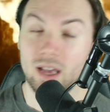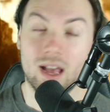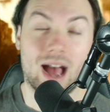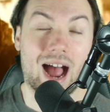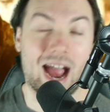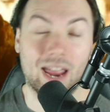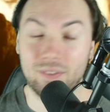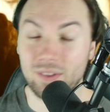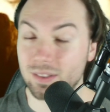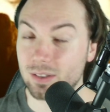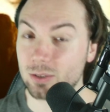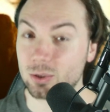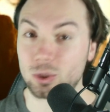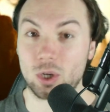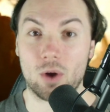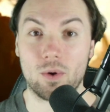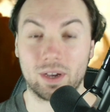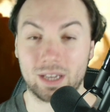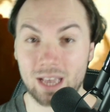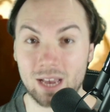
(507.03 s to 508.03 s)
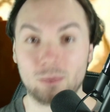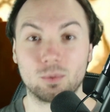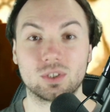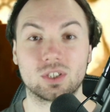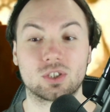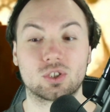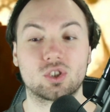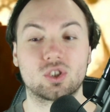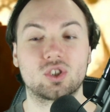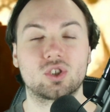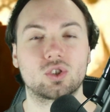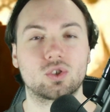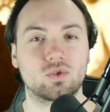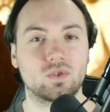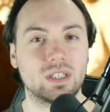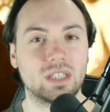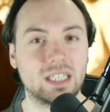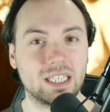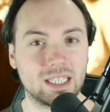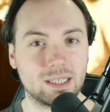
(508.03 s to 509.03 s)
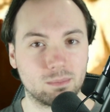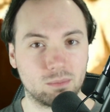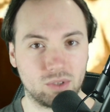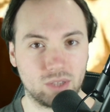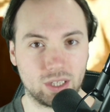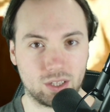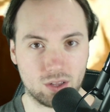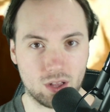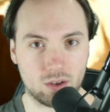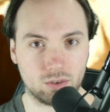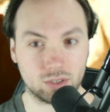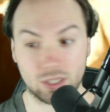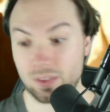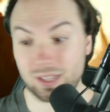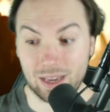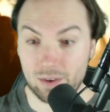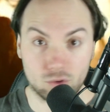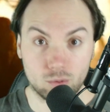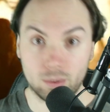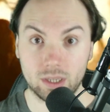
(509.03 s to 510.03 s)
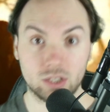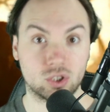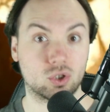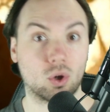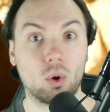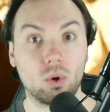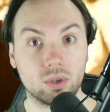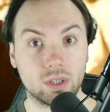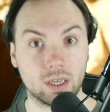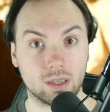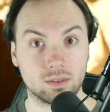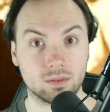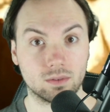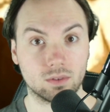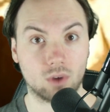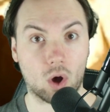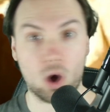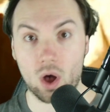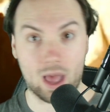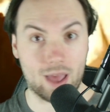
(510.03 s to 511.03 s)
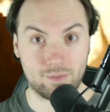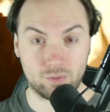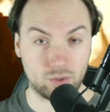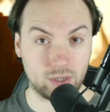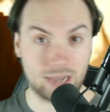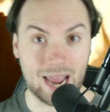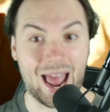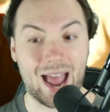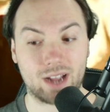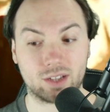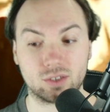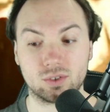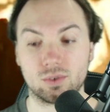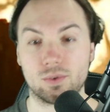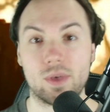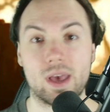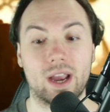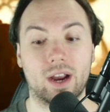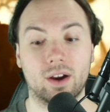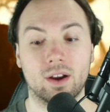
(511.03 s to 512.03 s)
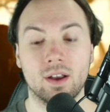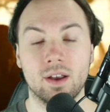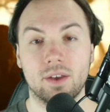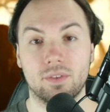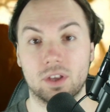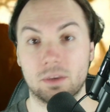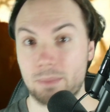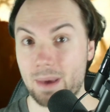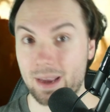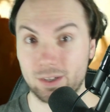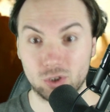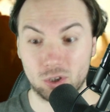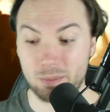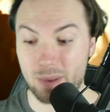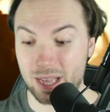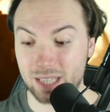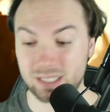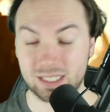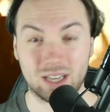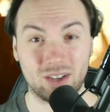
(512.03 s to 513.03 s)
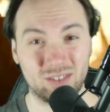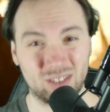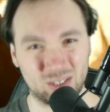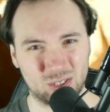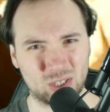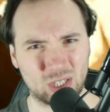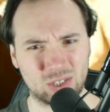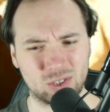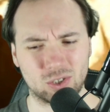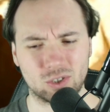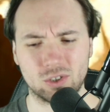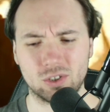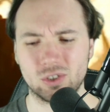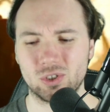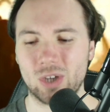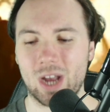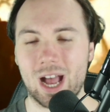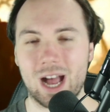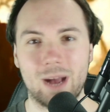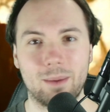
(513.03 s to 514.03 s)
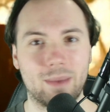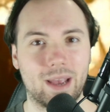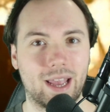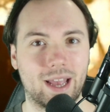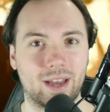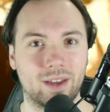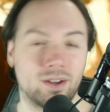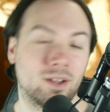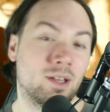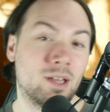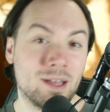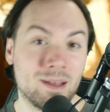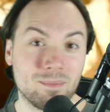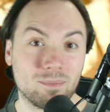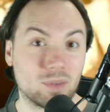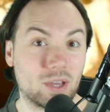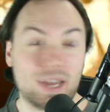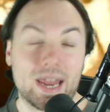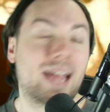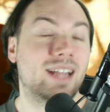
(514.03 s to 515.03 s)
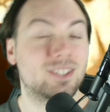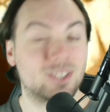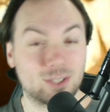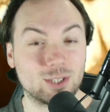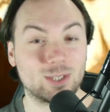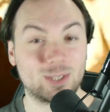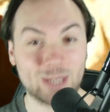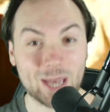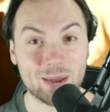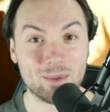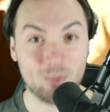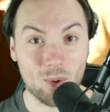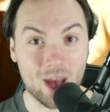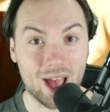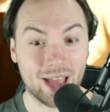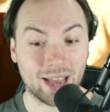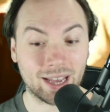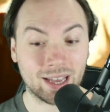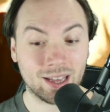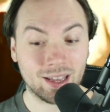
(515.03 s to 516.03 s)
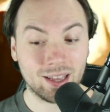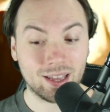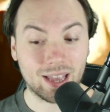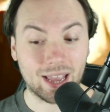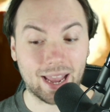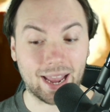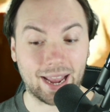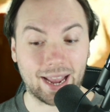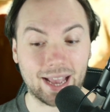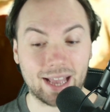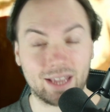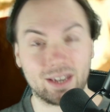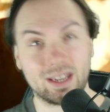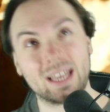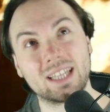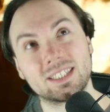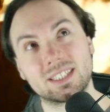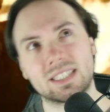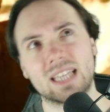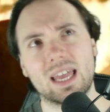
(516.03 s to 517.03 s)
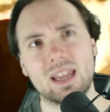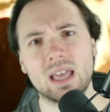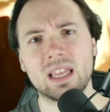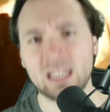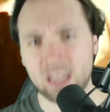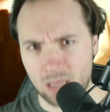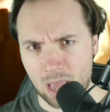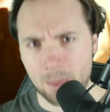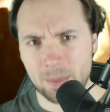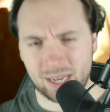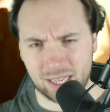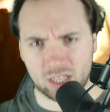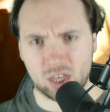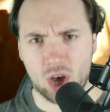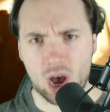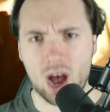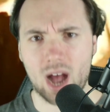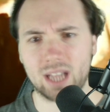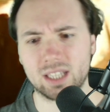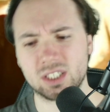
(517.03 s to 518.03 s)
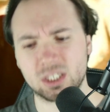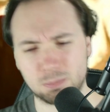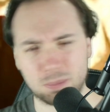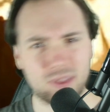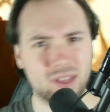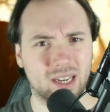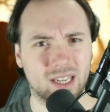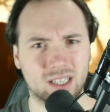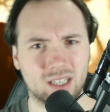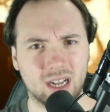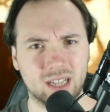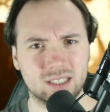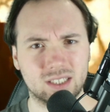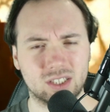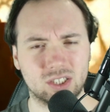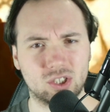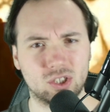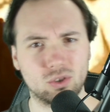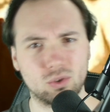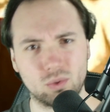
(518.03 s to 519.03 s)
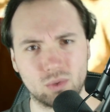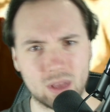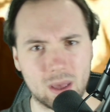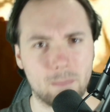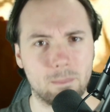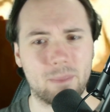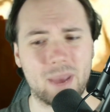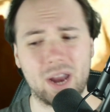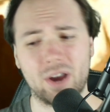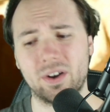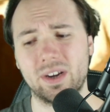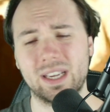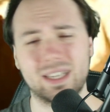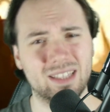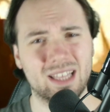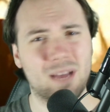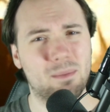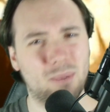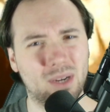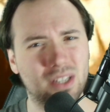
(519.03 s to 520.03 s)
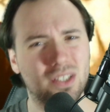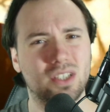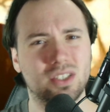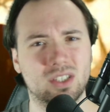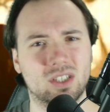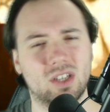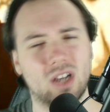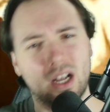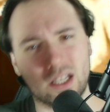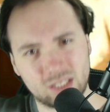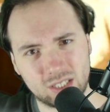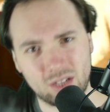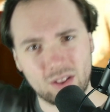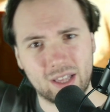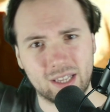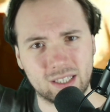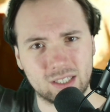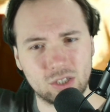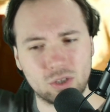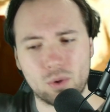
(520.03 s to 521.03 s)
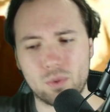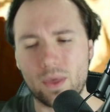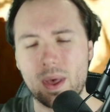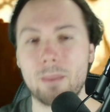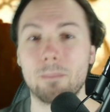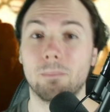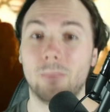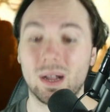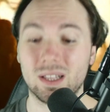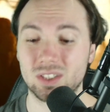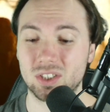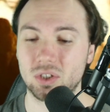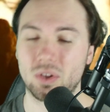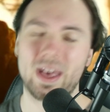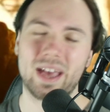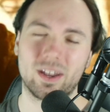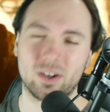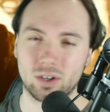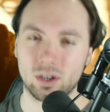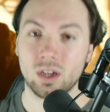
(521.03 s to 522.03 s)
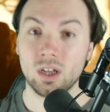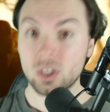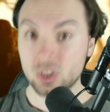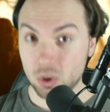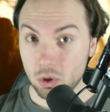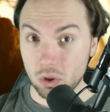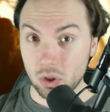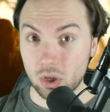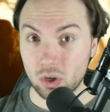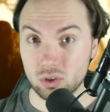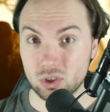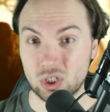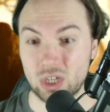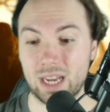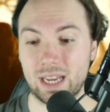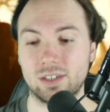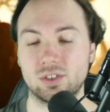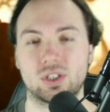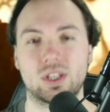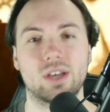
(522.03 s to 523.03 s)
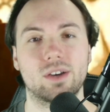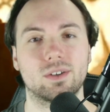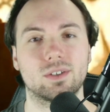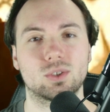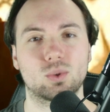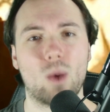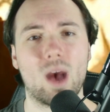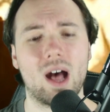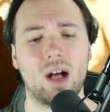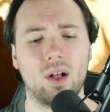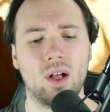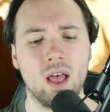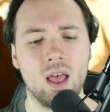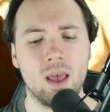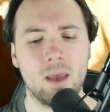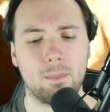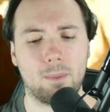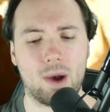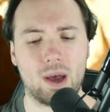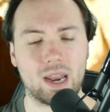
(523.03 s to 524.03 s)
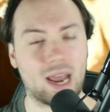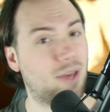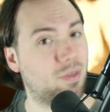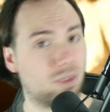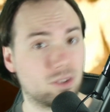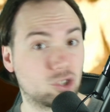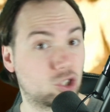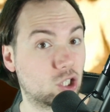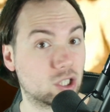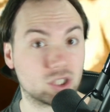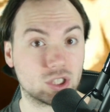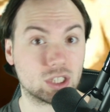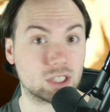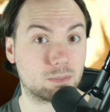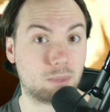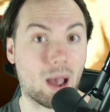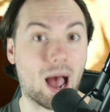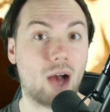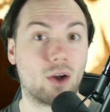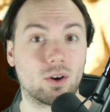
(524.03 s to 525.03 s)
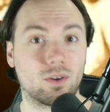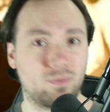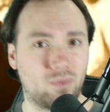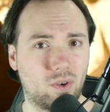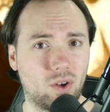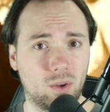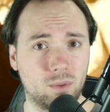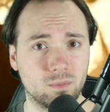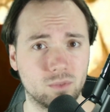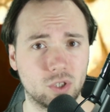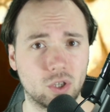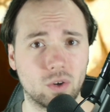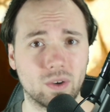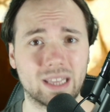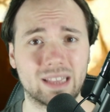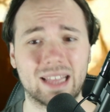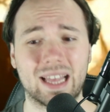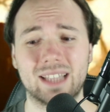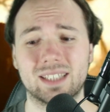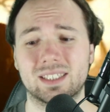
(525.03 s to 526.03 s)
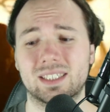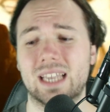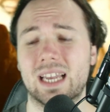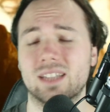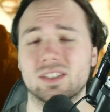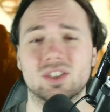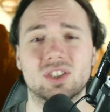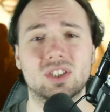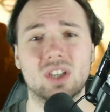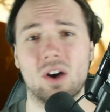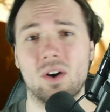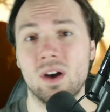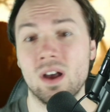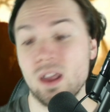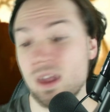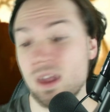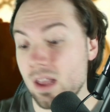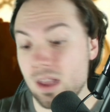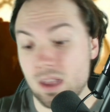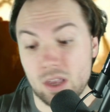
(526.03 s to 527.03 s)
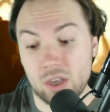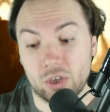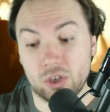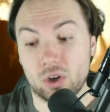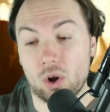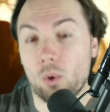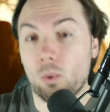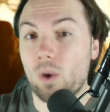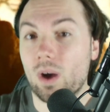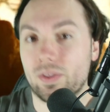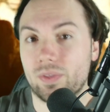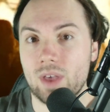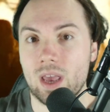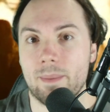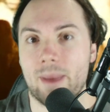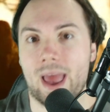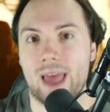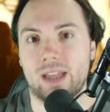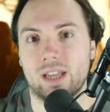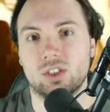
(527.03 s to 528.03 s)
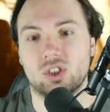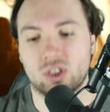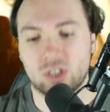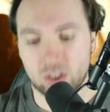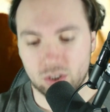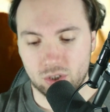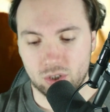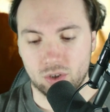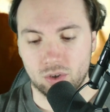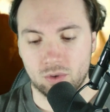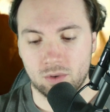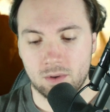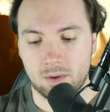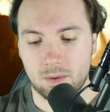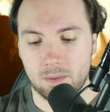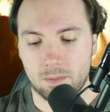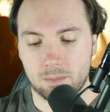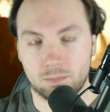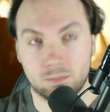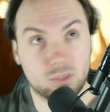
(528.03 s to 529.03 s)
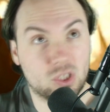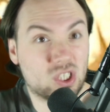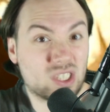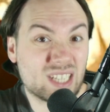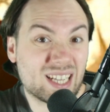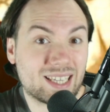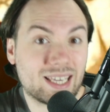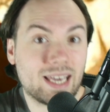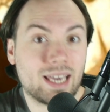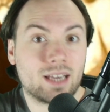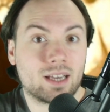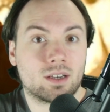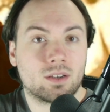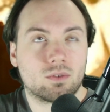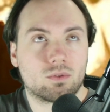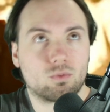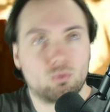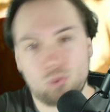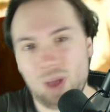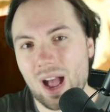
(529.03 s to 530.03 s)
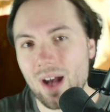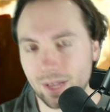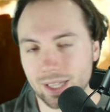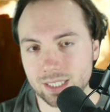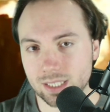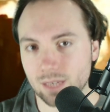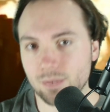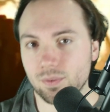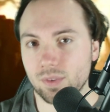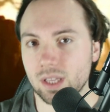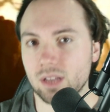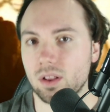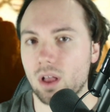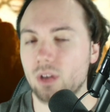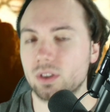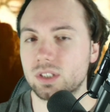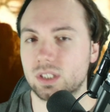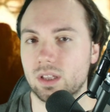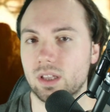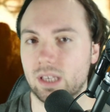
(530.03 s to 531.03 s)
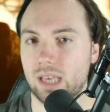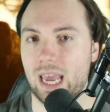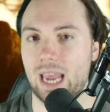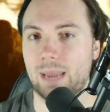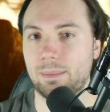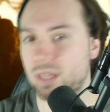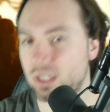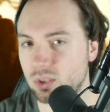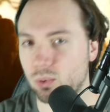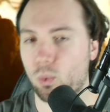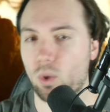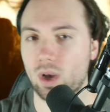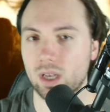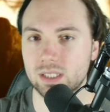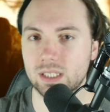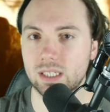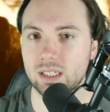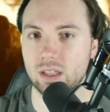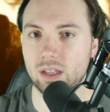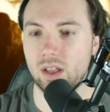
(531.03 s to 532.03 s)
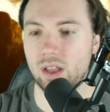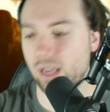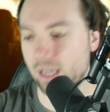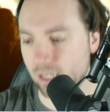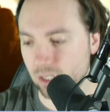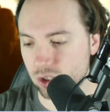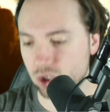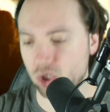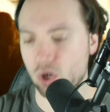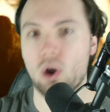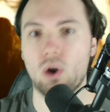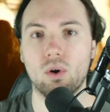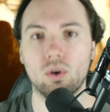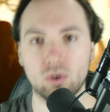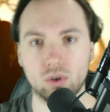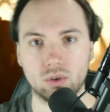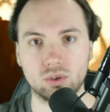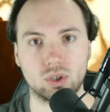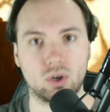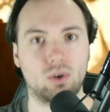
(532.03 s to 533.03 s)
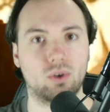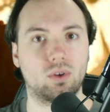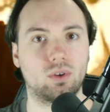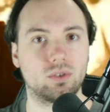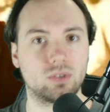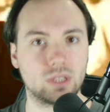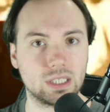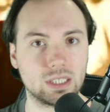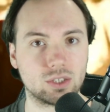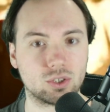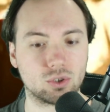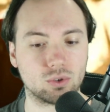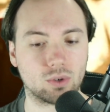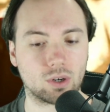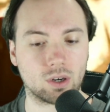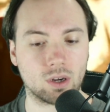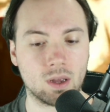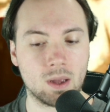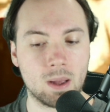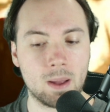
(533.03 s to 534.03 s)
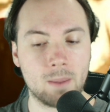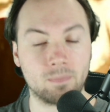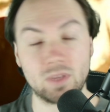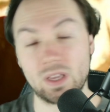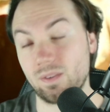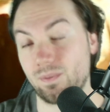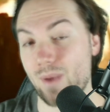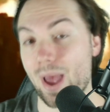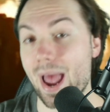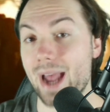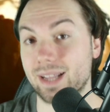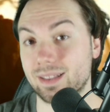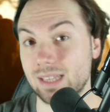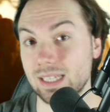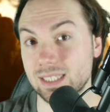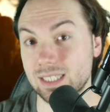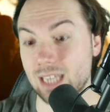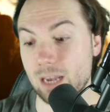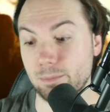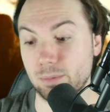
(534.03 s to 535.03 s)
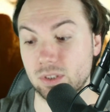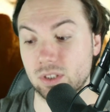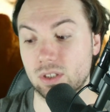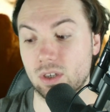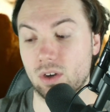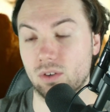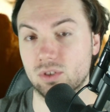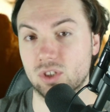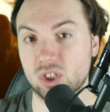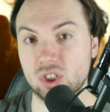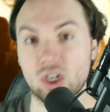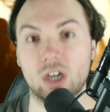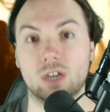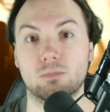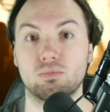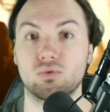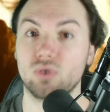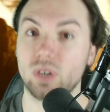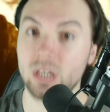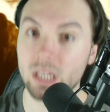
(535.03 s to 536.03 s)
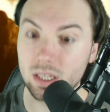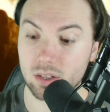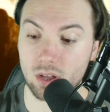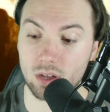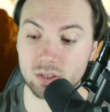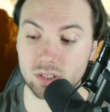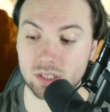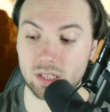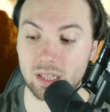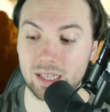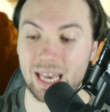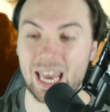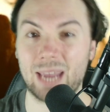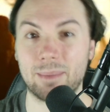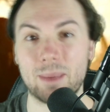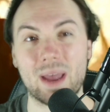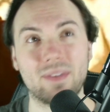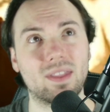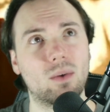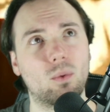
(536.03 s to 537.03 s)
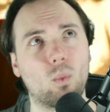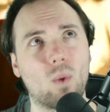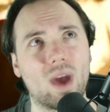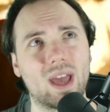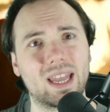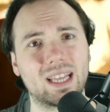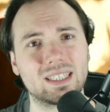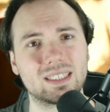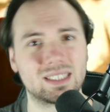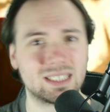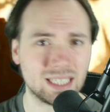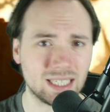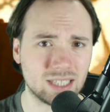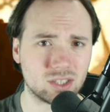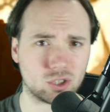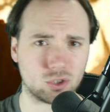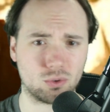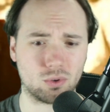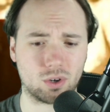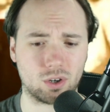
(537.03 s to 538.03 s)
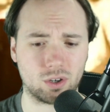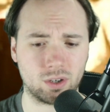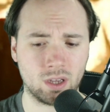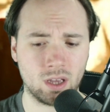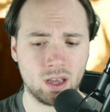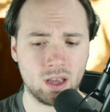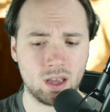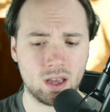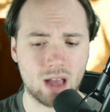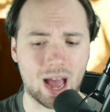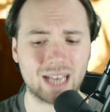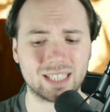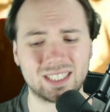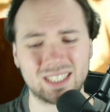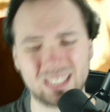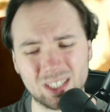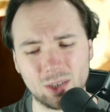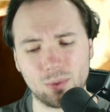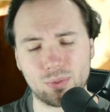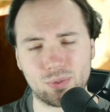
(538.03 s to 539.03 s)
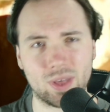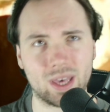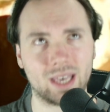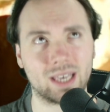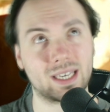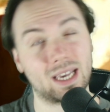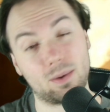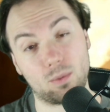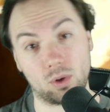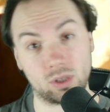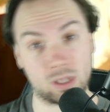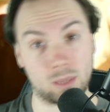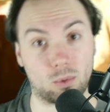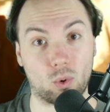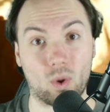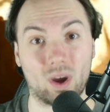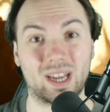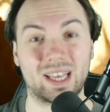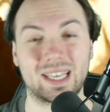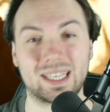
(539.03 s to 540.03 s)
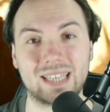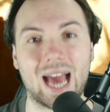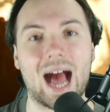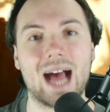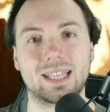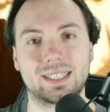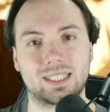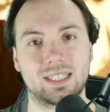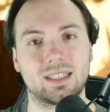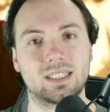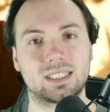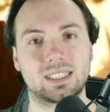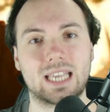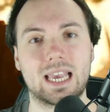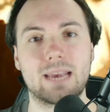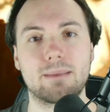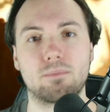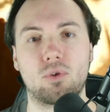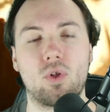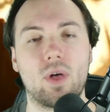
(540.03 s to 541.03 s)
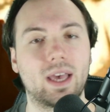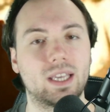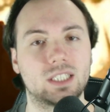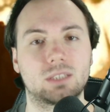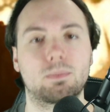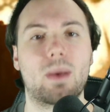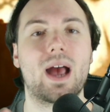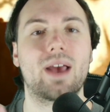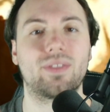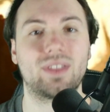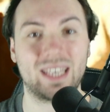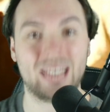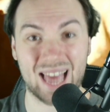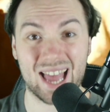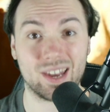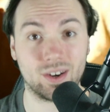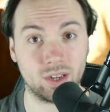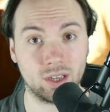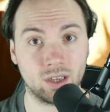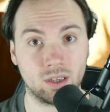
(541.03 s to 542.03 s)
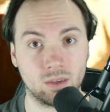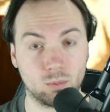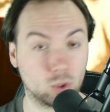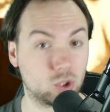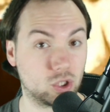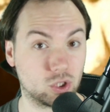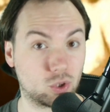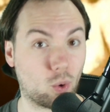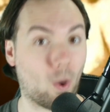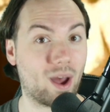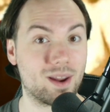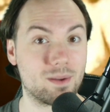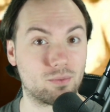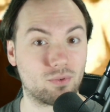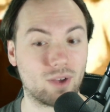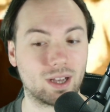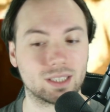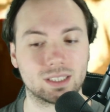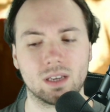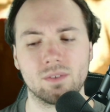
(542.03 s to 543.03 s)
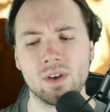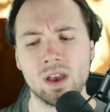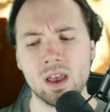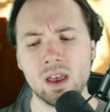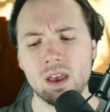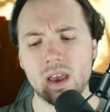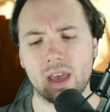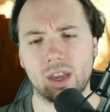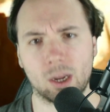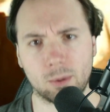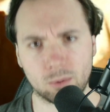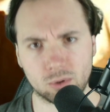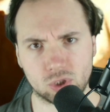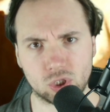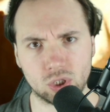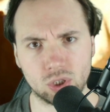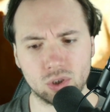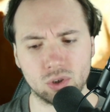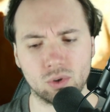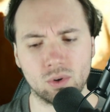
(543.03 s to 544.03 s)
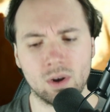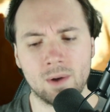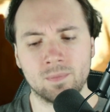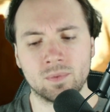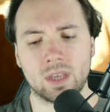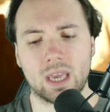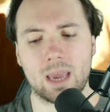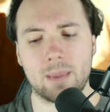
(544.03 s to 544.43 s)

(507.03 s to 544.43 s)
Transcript: I think the show again was extremely close. I think everybody sold it. All every actor there. I think Pedro Pascal did such a good job, and it ends the same way and instead and i mean it cuts but then it cuts to them burying them but it doesn't cut to like you know them months later so a little change there as well but I've, just as powerful you know in that sense so you know what they managed to do sticking relatively close to the game this wasn't like a total total detour in fact this episode stuck pretty close to the game and then when it detoured i still think it well number one it got to the same place by the end which was quite impressive. And number two, it